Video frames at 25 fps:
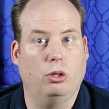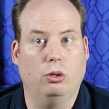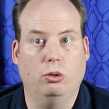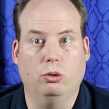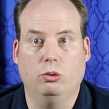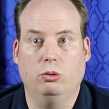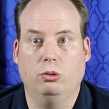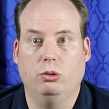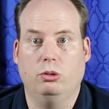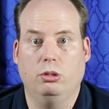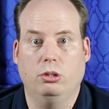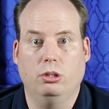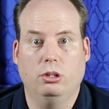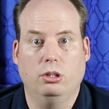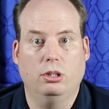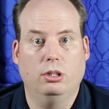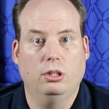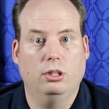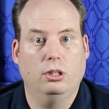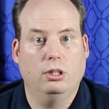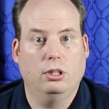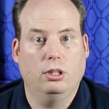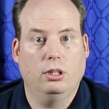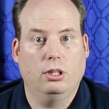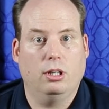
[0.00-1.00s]
owned
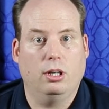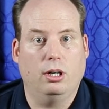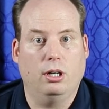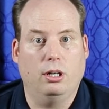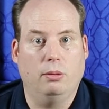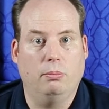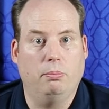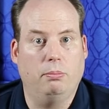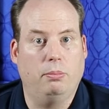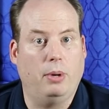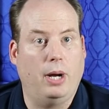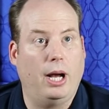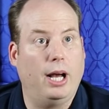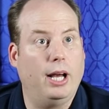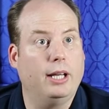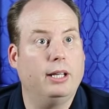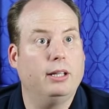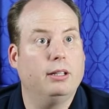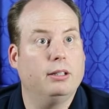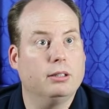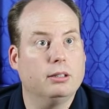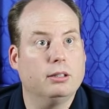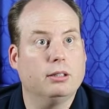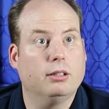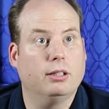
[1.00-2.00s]

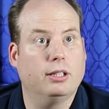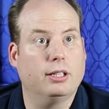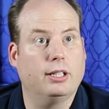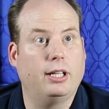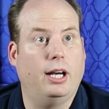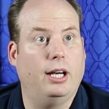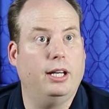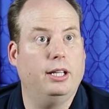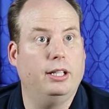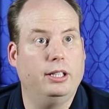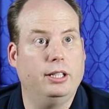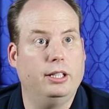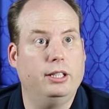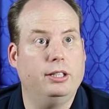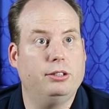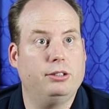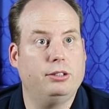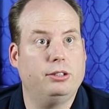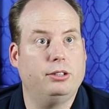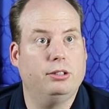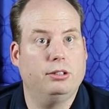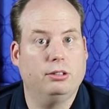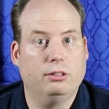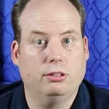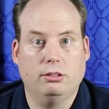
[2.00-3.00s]
by the
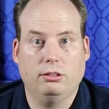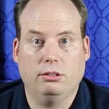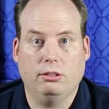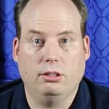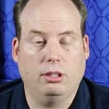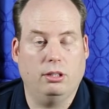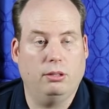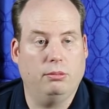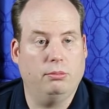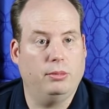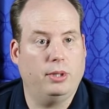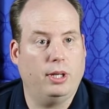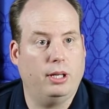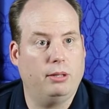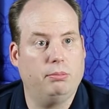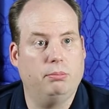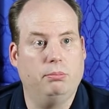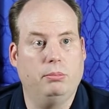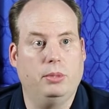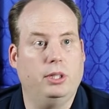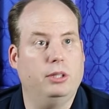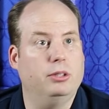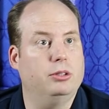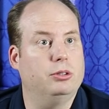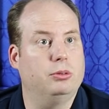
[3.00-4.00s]
Guyanese, that
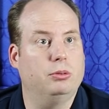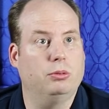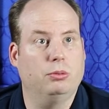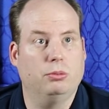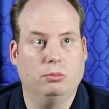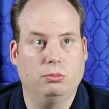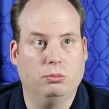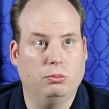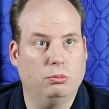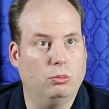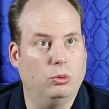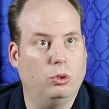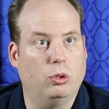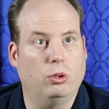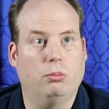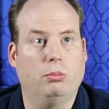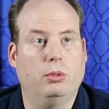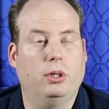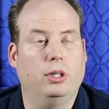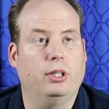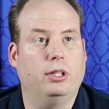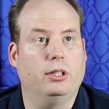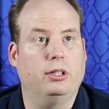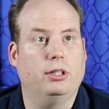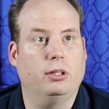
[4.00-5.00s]
means more
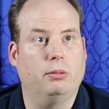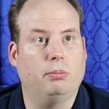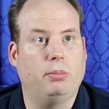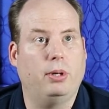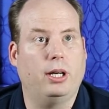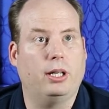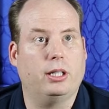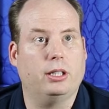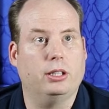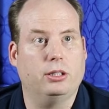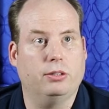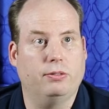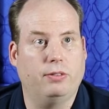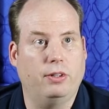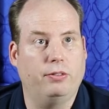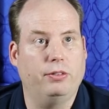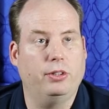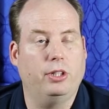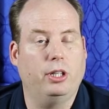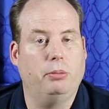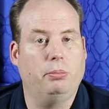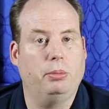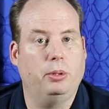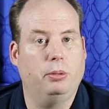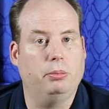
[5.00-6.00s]
money to the pockets of
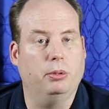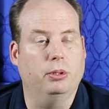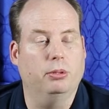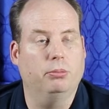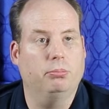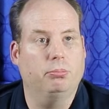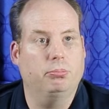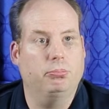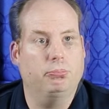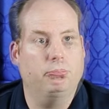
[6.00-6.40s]
everyday people.